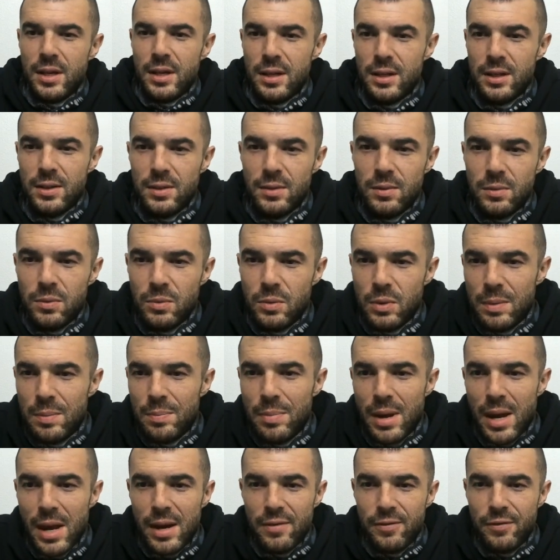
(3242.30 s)
uh, would
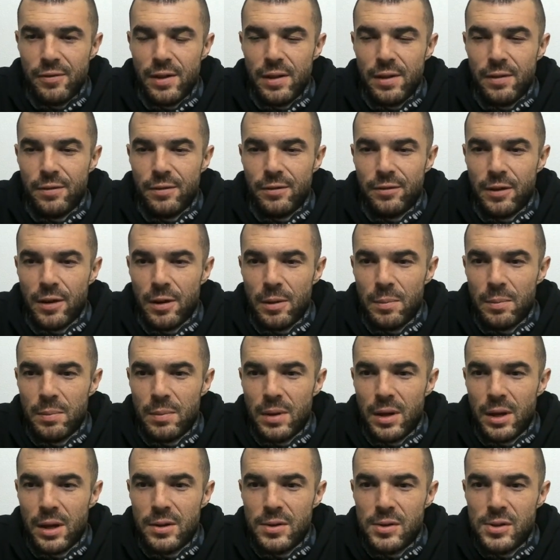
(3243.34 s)
benefit
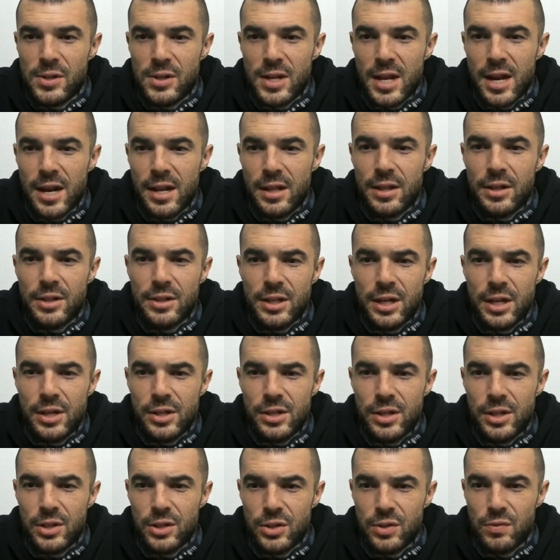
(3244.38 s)
from understanding the
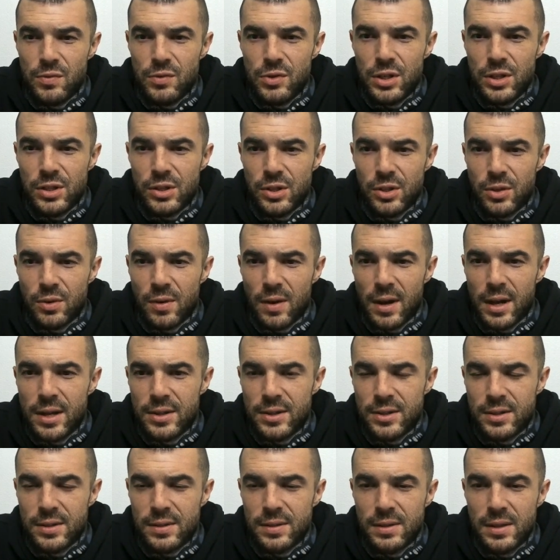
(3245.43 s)
teachings of Jesus
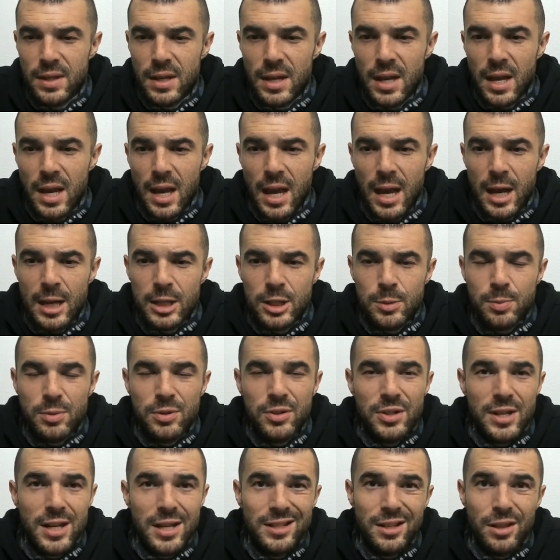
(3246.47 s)
Christ as
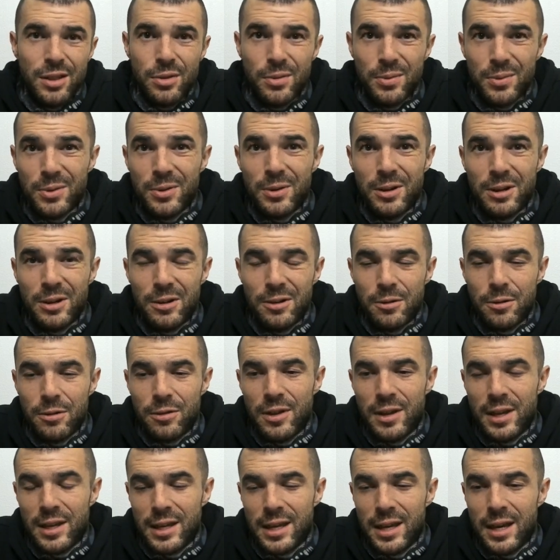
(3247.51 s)
presented through critical
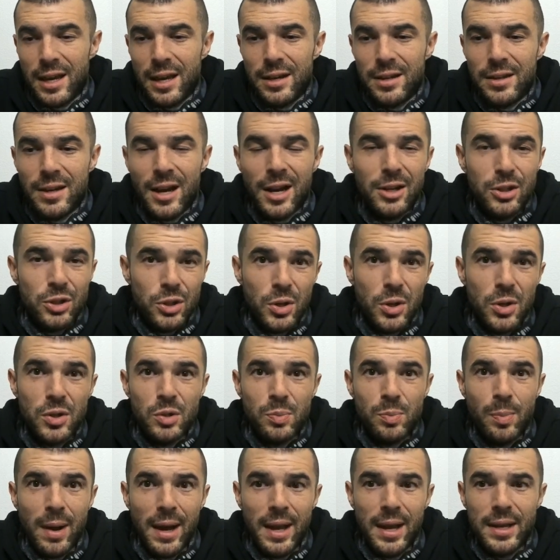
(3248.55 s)
thinking and not
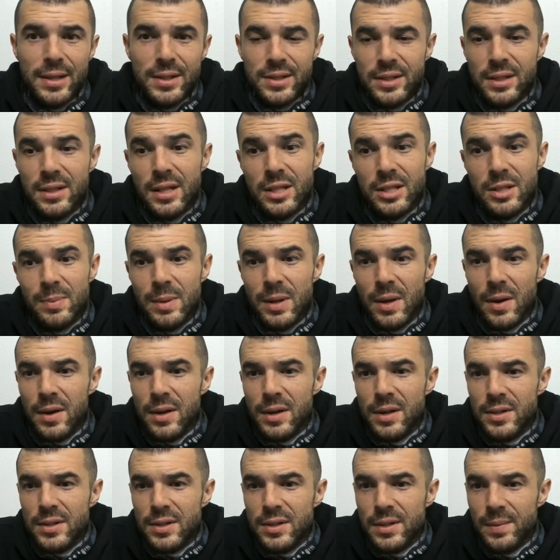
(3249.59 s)
church bias. Let's be
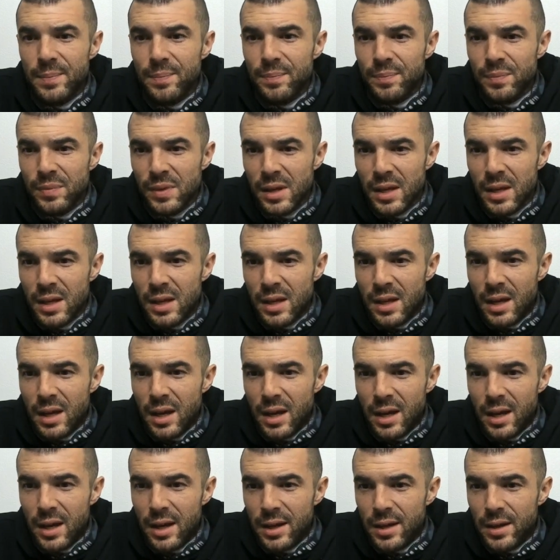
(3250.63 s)
honest.
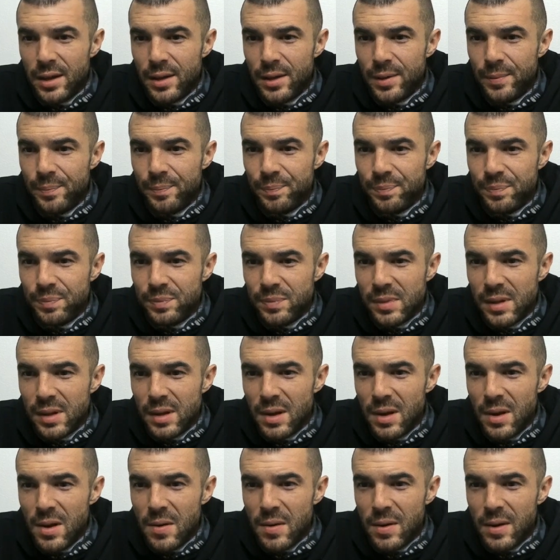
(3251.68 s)
Um,
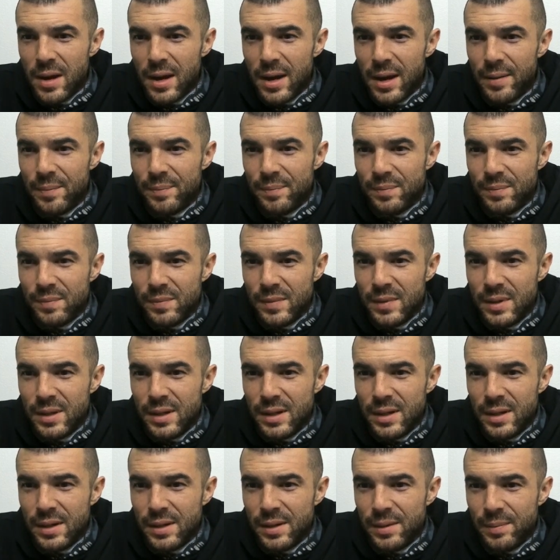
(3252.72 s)
okay.
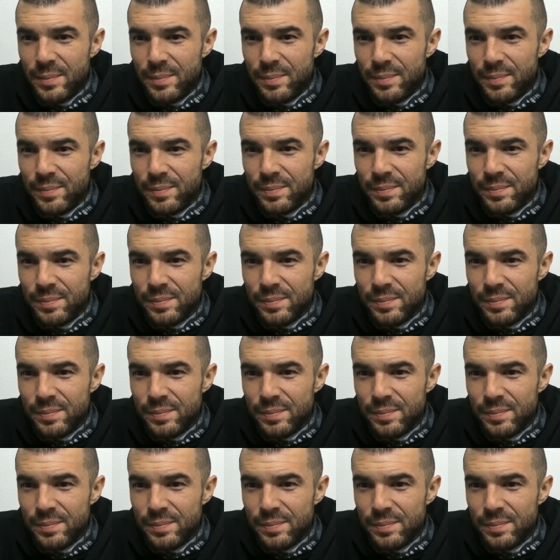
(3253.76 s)
Um,